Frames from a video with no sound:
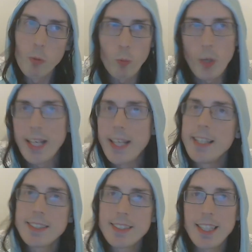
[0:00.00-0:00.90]

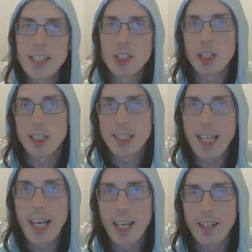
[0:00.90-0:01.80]
ways things are
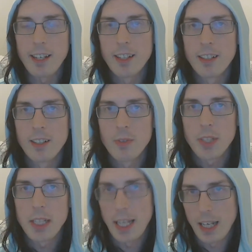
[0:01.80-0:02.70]
said
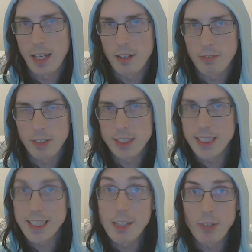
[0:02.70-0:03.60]
can have a
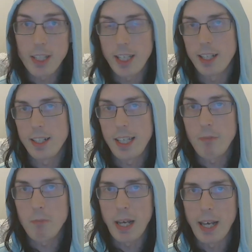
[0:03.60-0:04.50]
significant
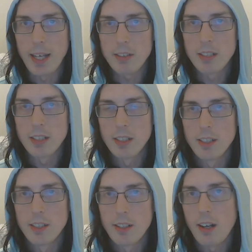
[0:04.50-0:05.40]
impact
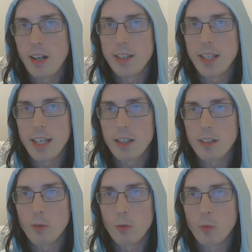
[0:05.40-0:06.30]
on like
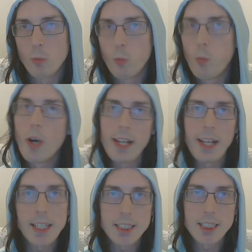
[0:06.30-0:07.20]
what
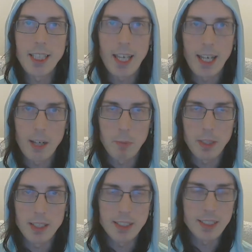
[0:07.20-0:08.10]
actually
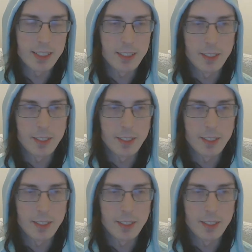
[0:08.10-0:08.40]
happened.